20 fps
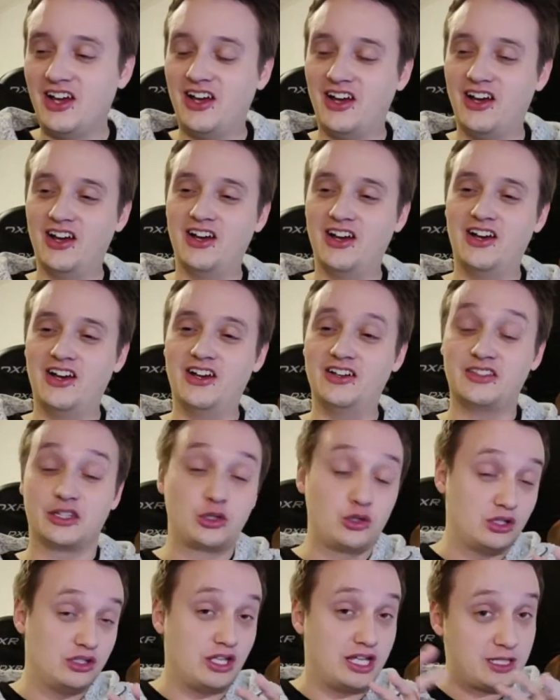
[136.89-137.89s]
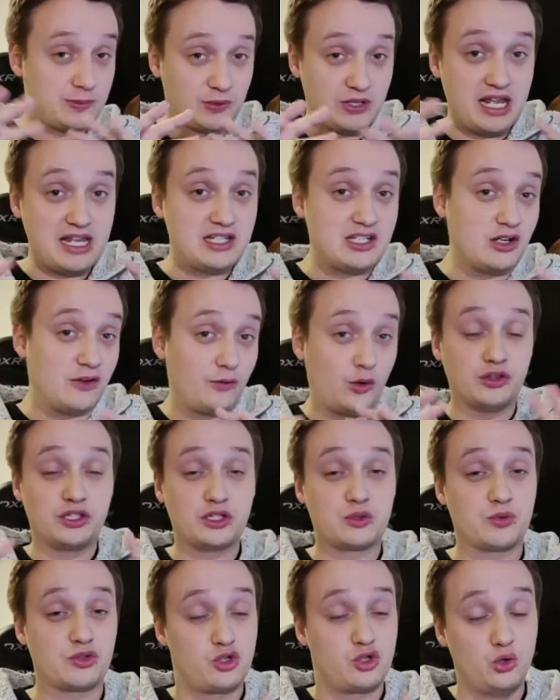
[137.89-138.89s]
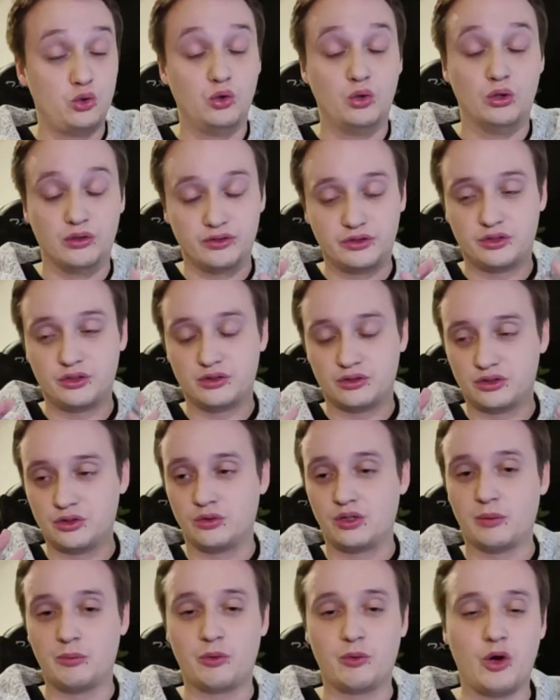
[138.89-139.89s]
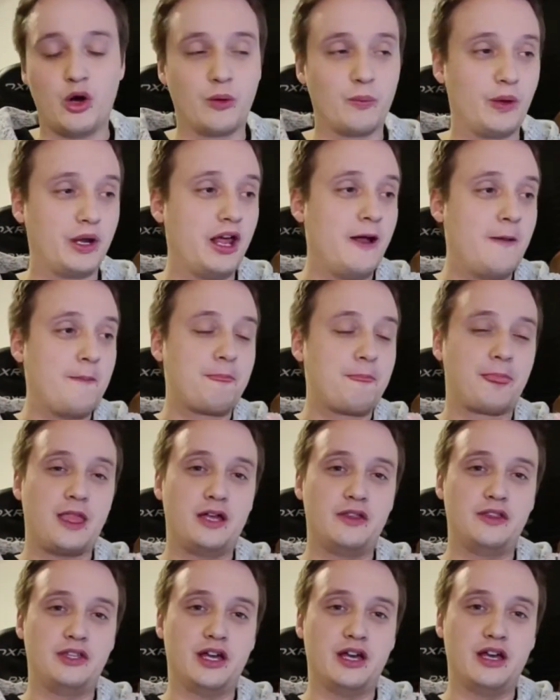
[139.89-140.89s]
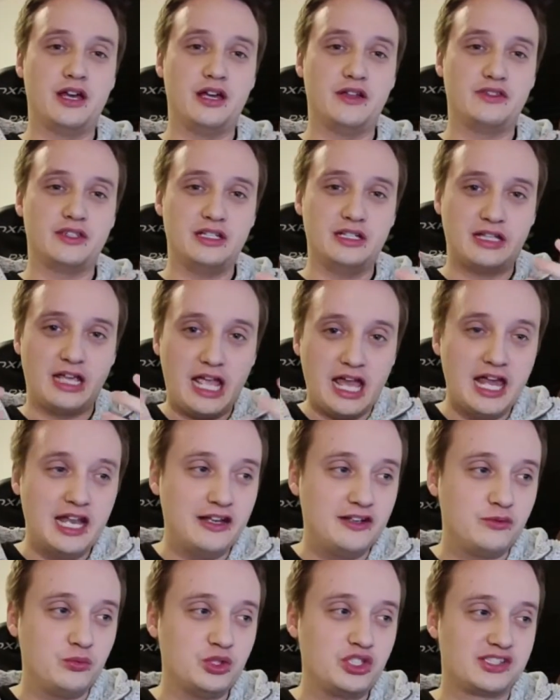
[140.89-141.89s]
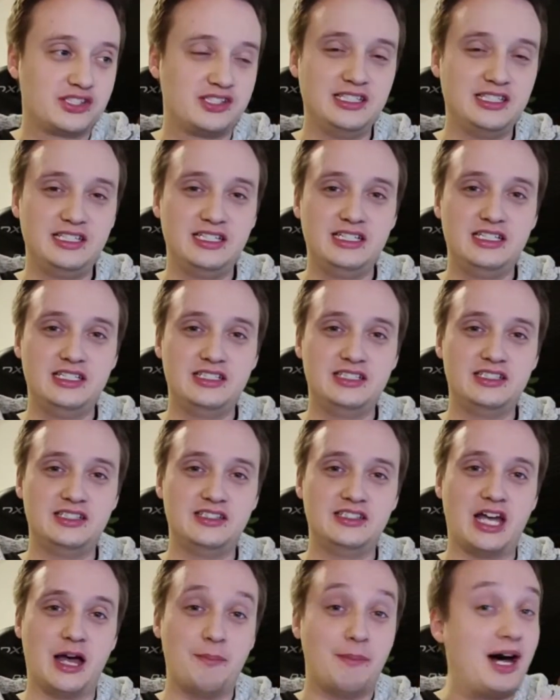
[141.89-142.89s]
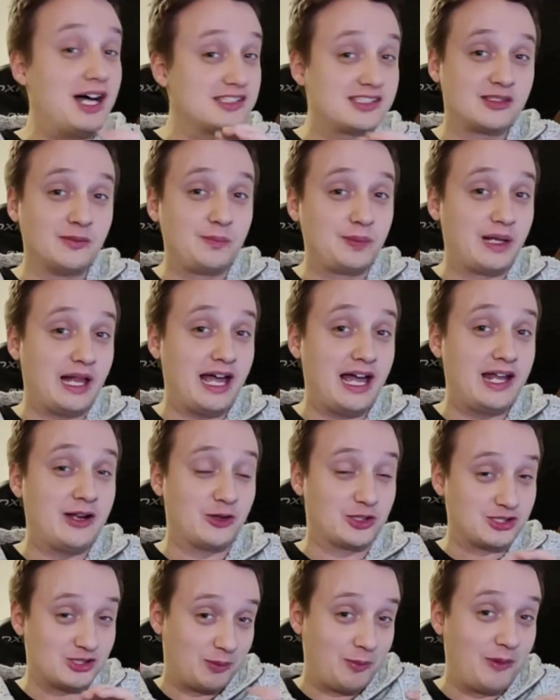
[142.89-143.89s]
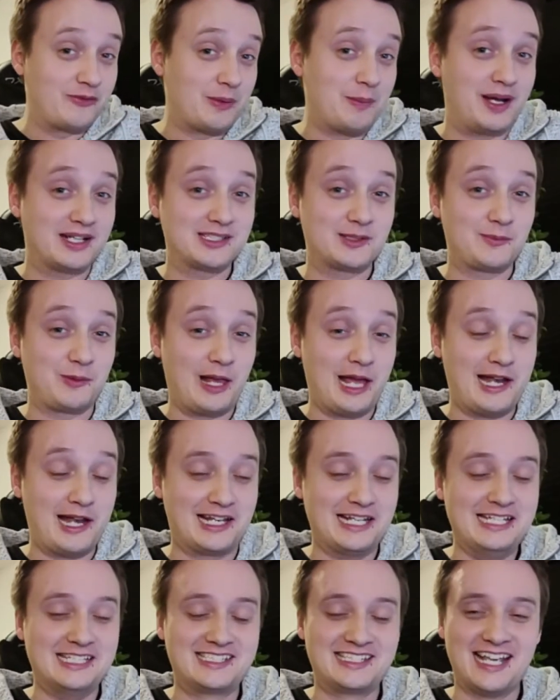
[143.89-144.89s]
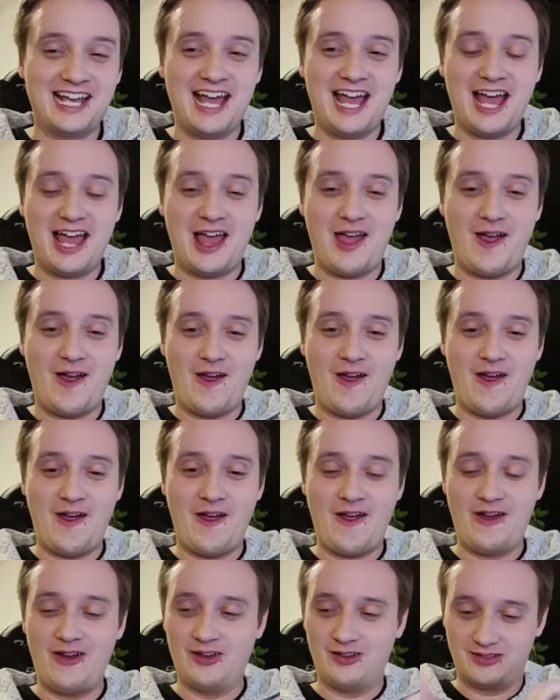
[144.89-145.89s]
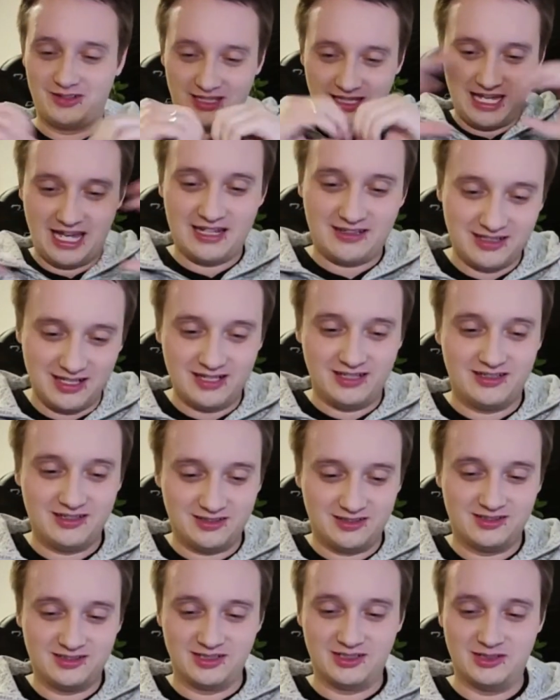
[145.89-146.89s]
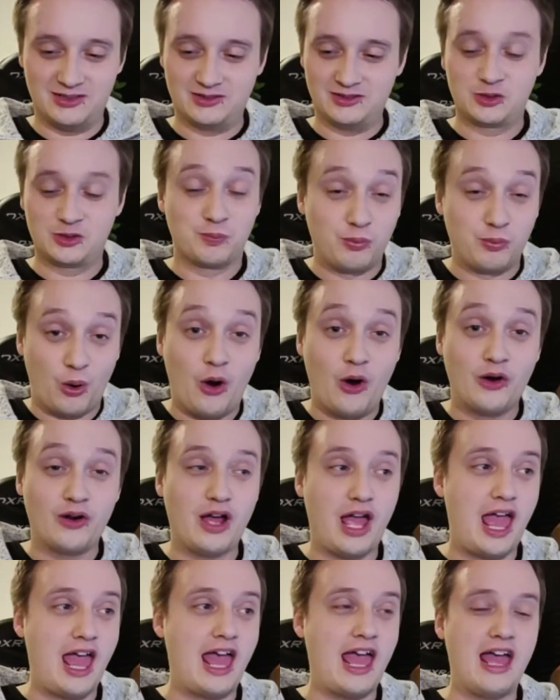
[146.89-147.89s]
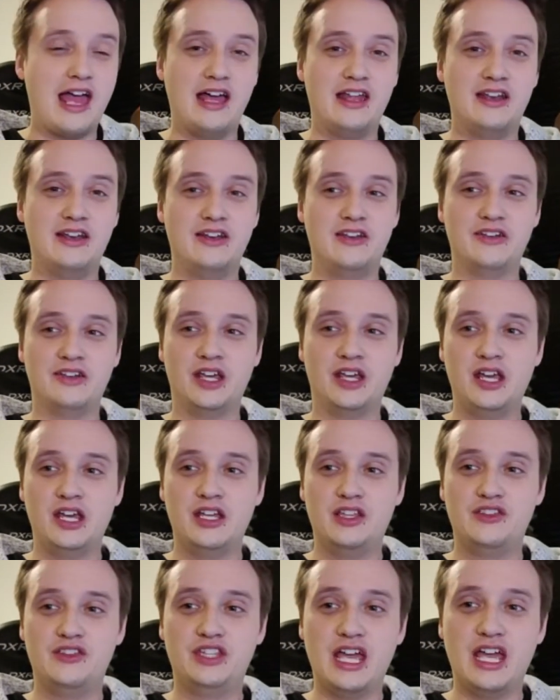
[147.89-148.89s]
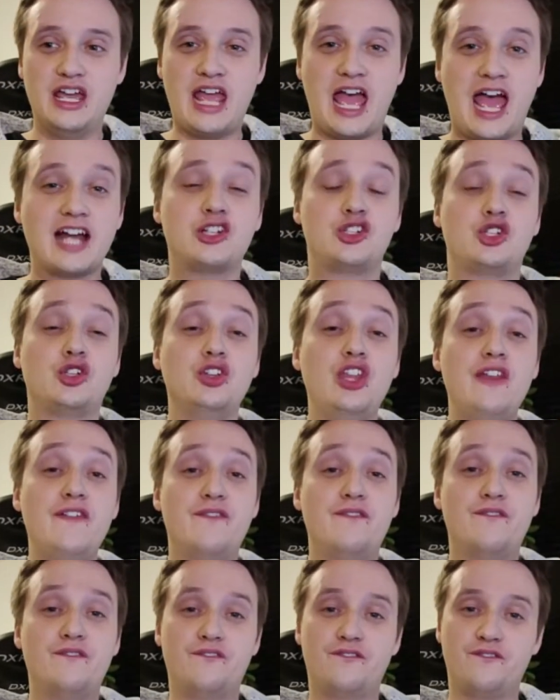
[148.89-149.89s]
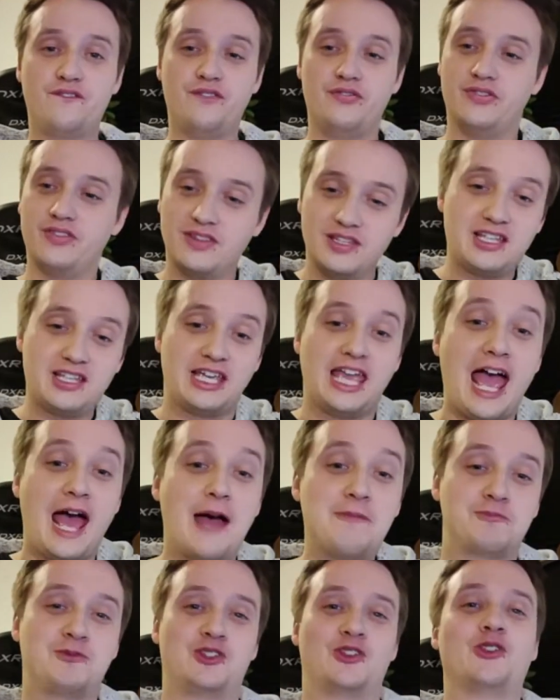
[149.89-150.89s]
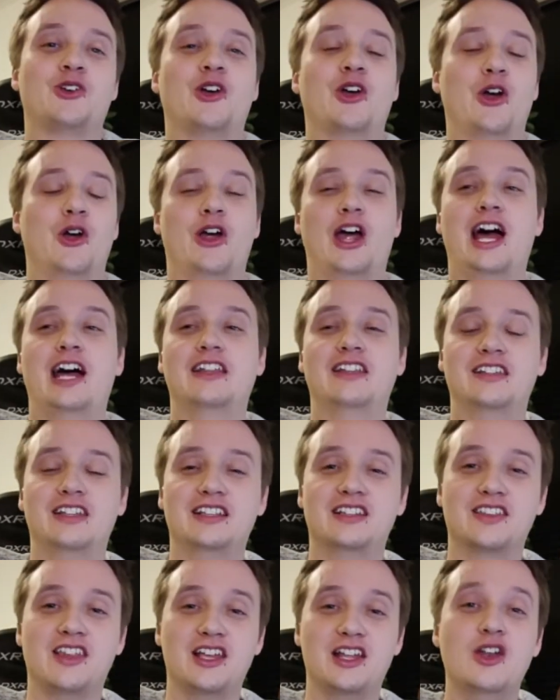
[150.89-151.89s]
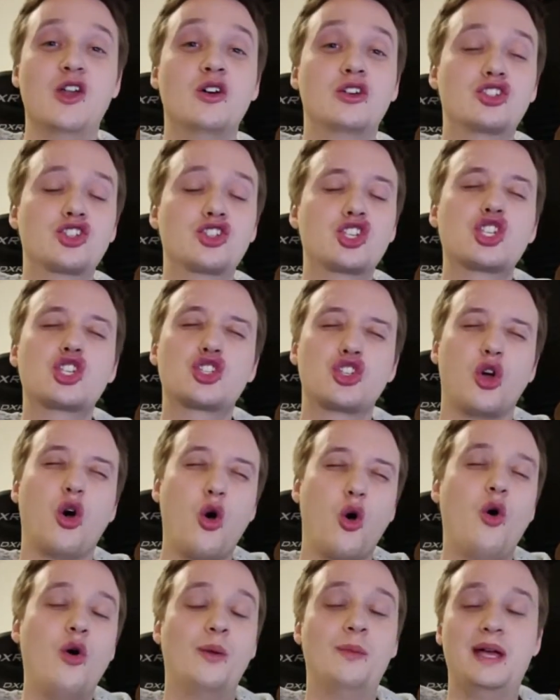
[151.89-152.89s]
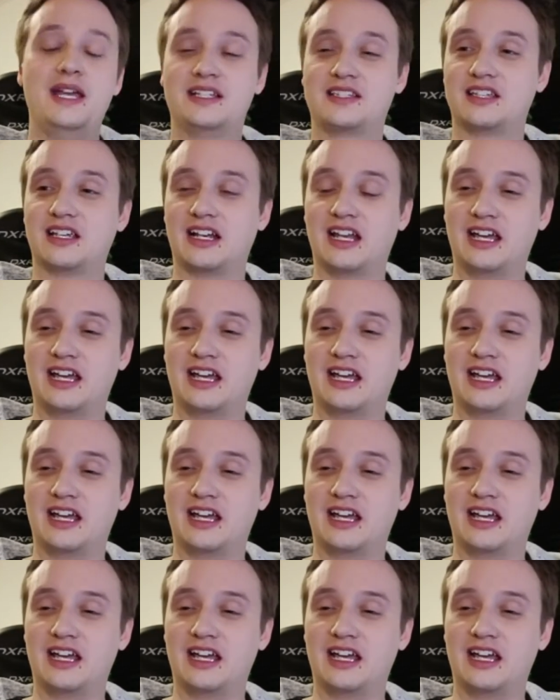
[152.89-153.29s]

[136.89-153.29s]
Uh, the, the explanation of all this was cool, don't get me wrong, but the in the end, we see the master plan, or some of the master plan at least, uh, get you know sprung, and they actually capture her, and it, it looked so amazing.